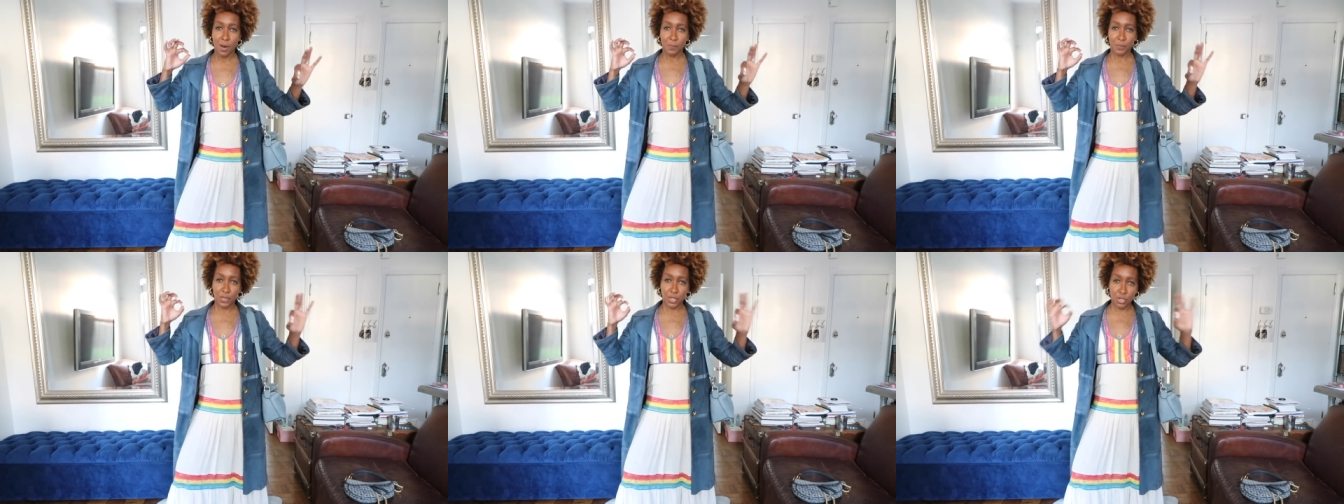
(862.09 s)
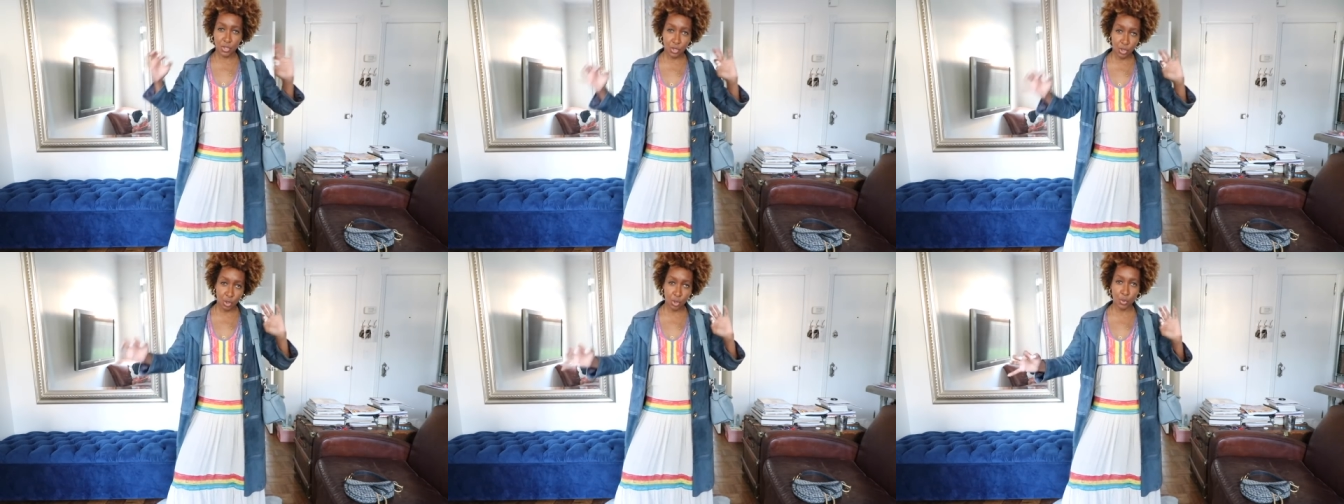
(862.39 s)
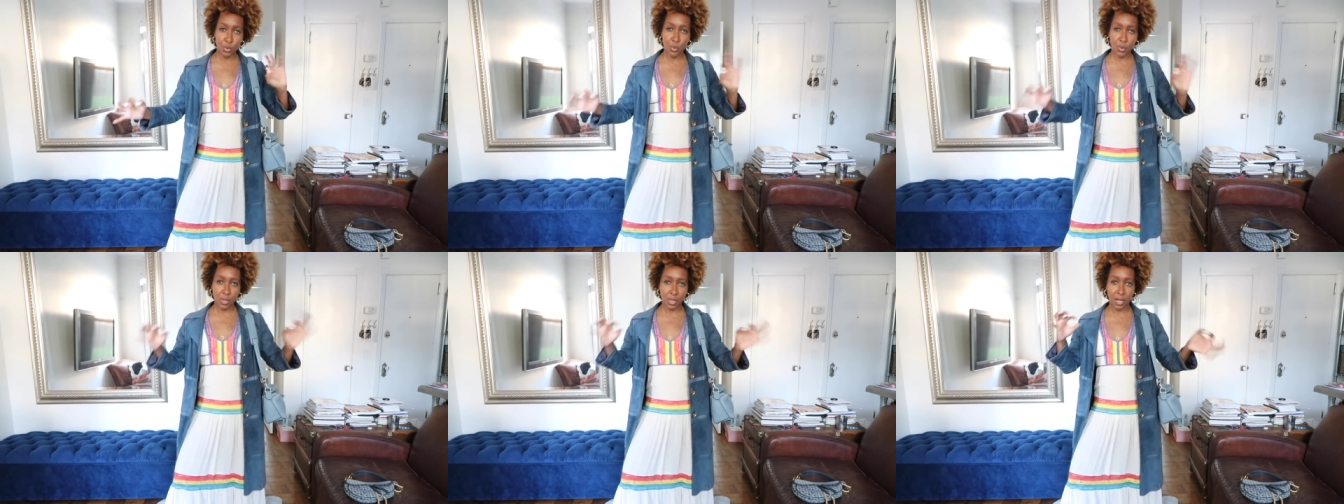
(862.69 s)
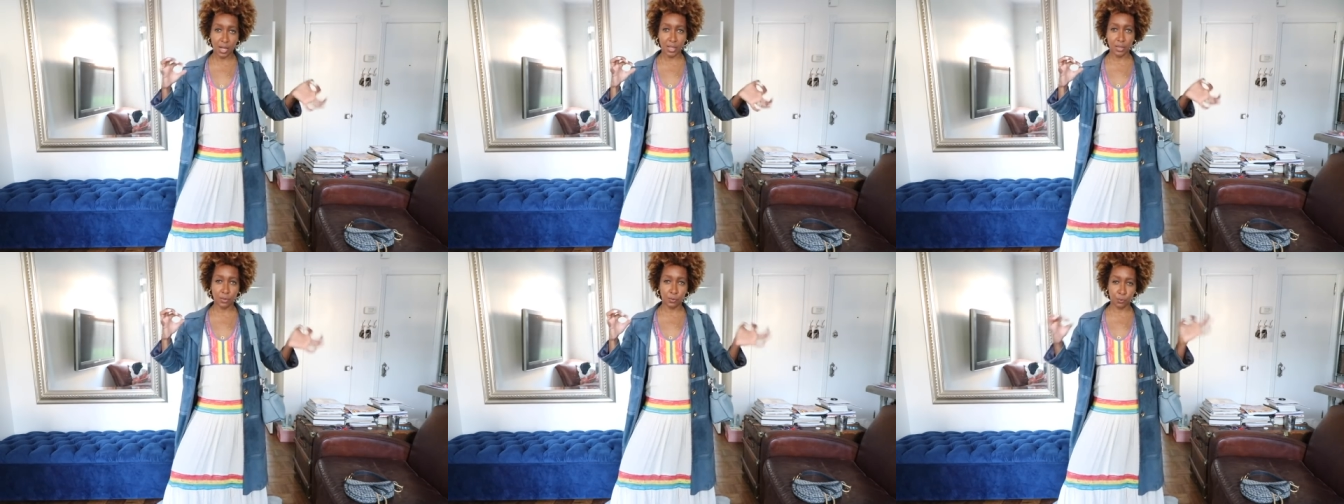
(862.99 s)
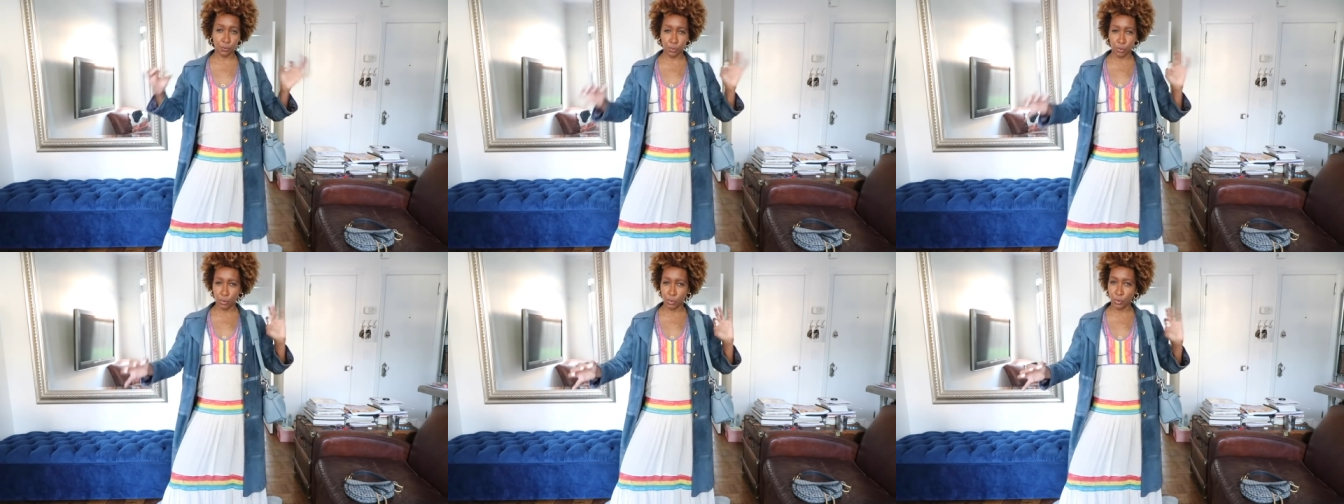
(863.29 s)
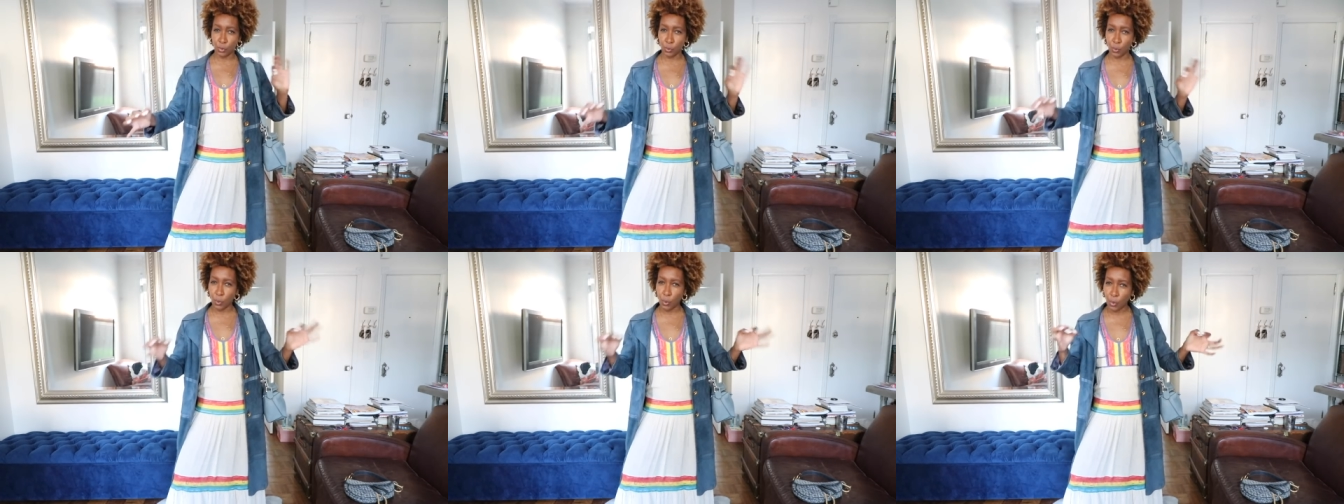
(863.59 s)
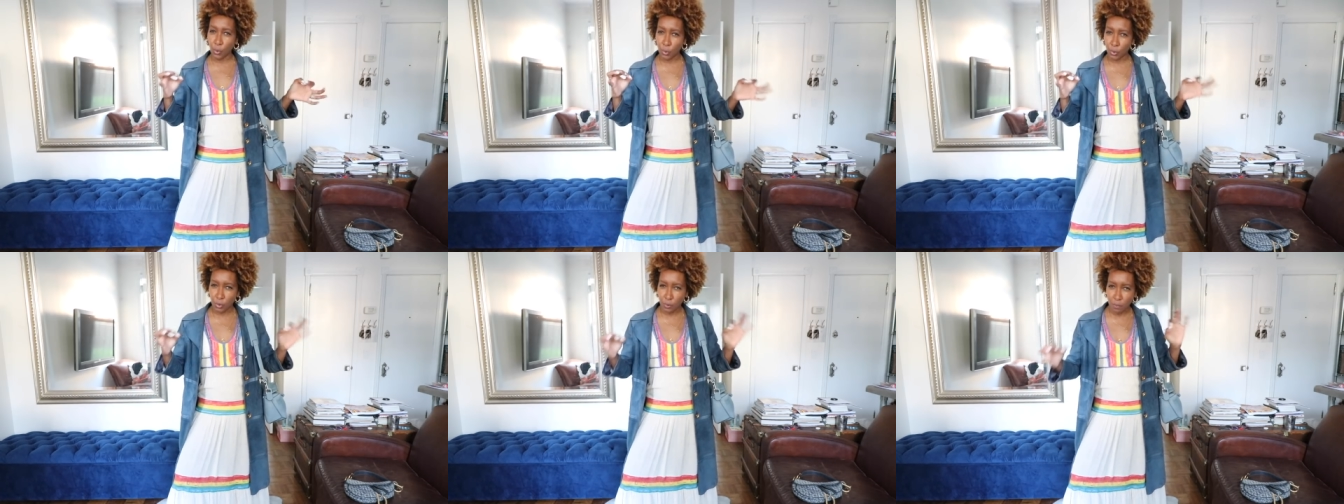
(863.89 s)
the two colour rule
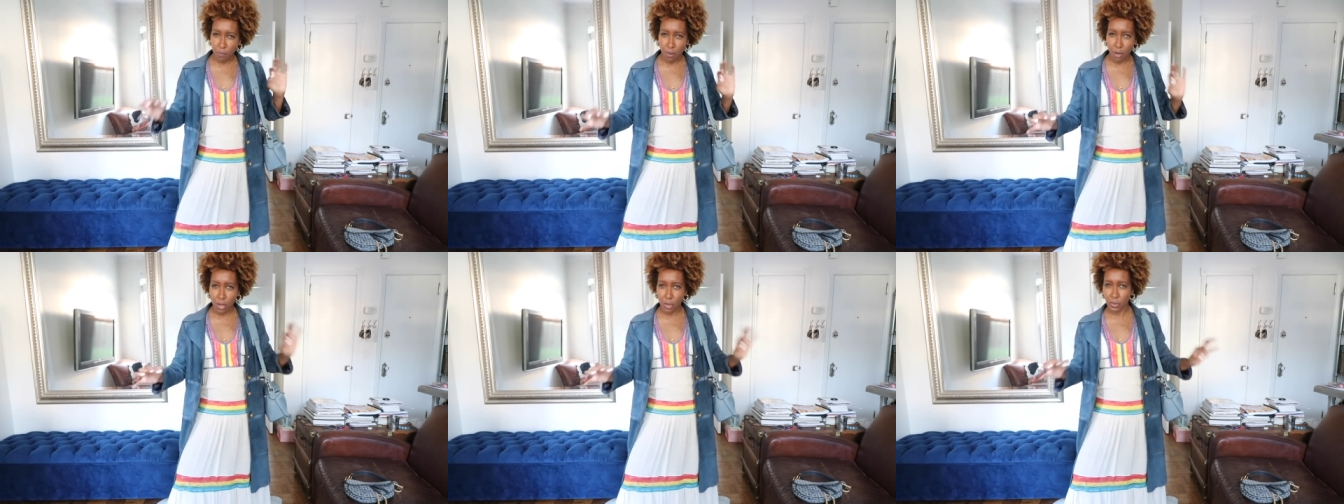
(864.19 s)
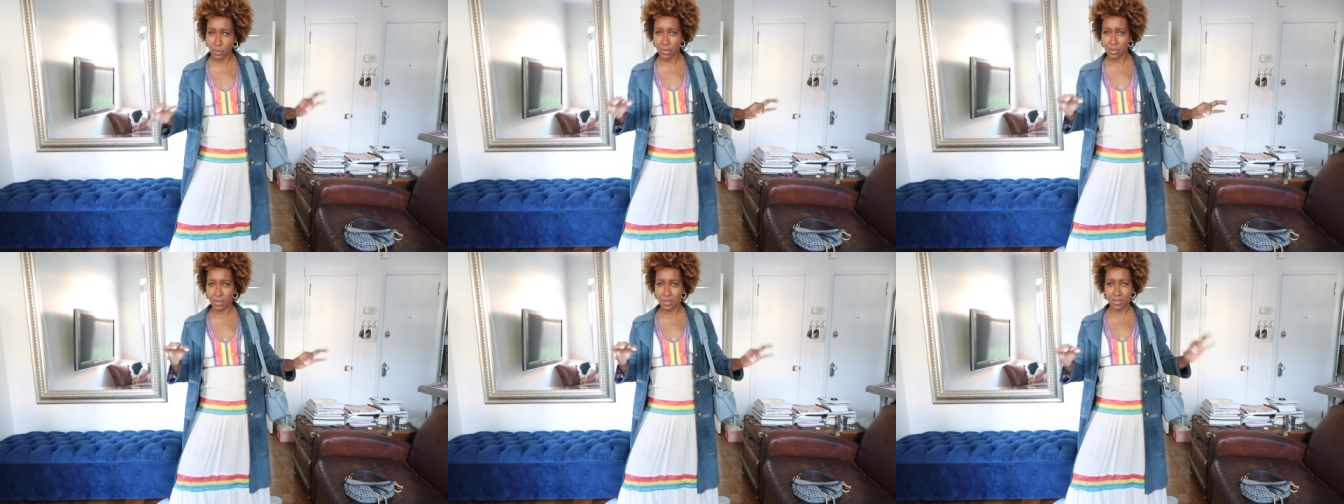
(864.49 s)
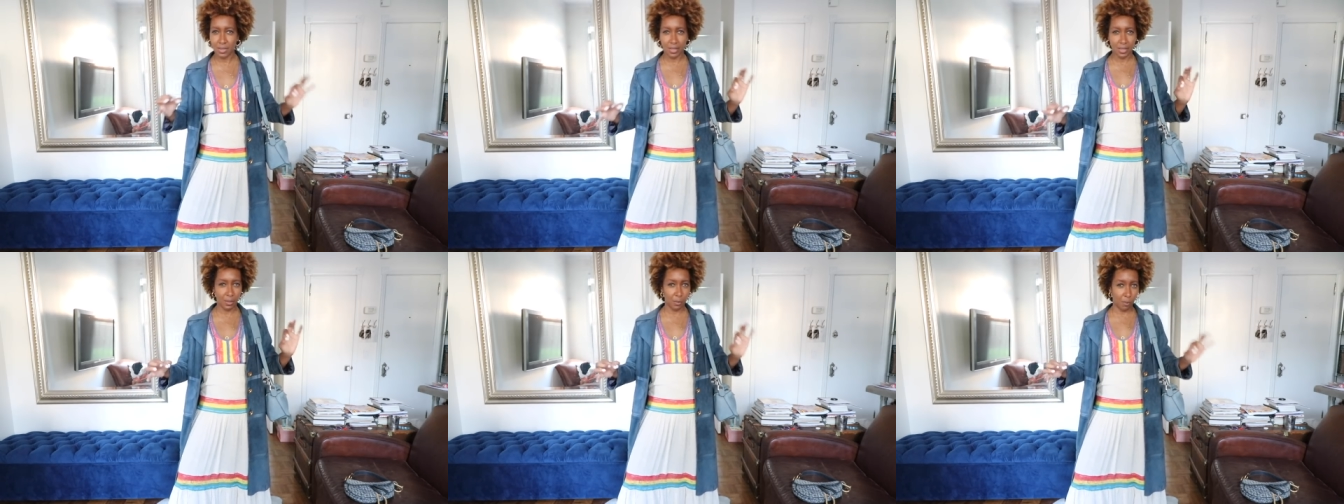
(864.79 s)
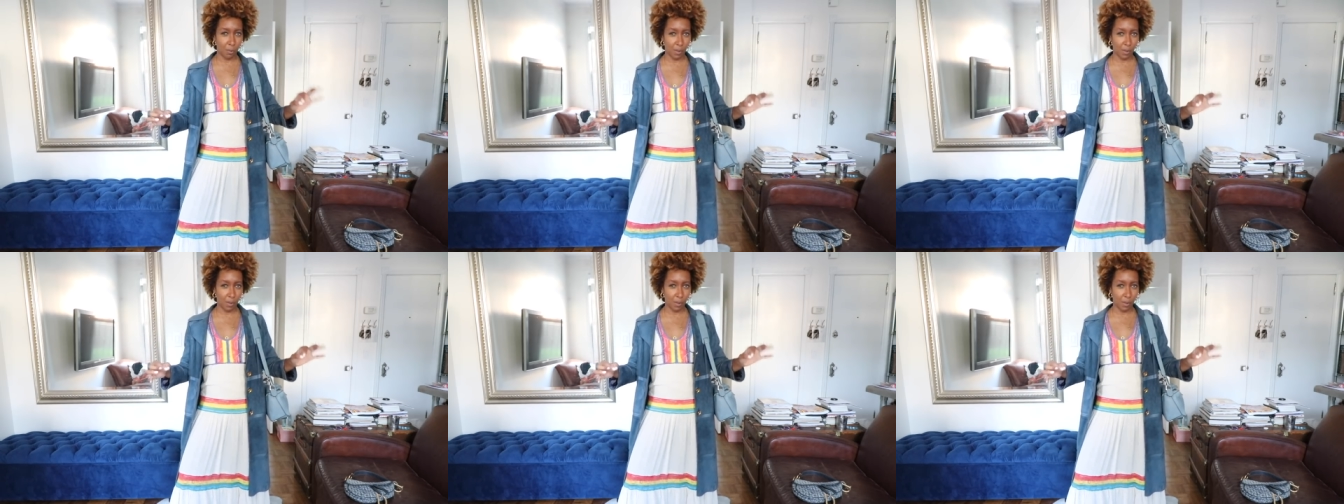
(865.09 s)
almost in a